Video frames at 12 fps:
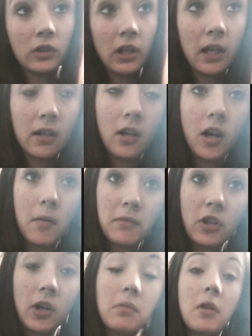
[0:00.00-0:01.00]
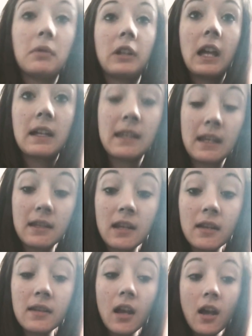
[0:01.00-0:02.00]
look at certain public access
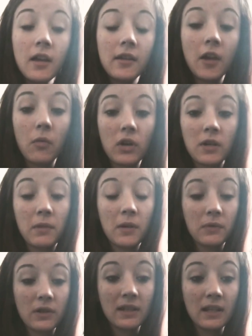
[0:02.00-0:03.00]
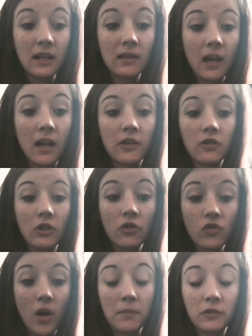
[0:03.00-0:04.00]
tests, they want to be able to see that you
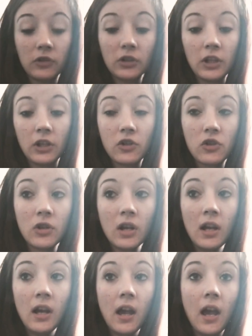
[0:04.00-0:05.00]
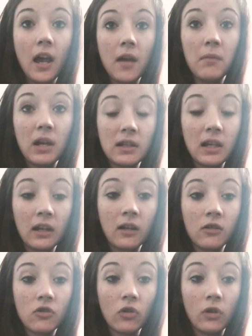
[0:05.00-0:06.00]
can drop the leash and maintain
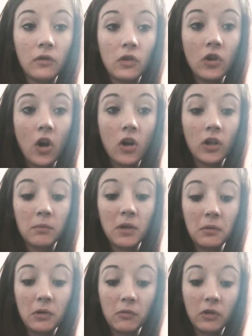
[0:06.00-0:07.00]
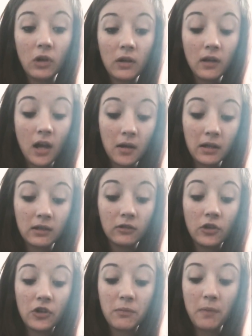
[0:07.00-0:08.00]
control of the dog and be able to get the
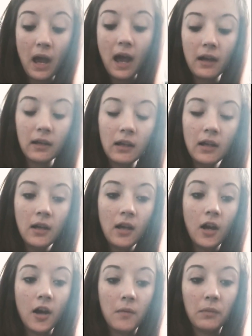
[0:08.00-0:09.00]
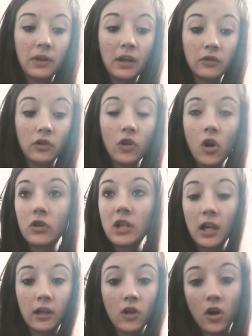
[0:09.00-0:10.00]
leash back without the dog
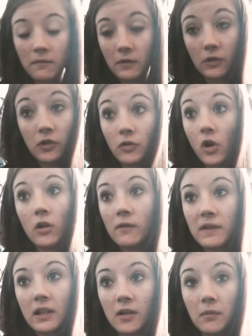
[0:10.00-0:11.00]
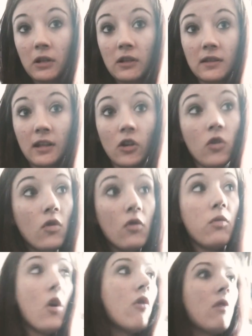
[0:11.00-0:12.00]
taking off on you all of a sudden, because it's like,
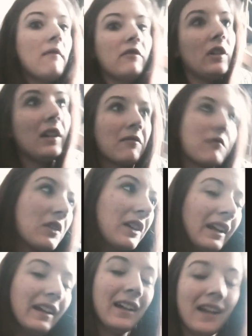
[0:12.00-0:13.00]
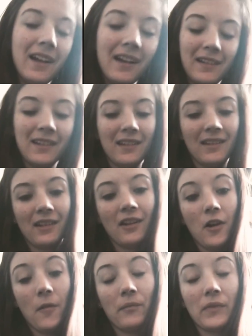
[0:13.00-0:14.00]
oh, whoa, I'm free. You
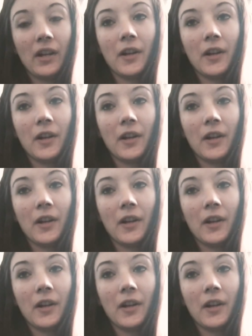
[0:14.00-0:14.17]
know,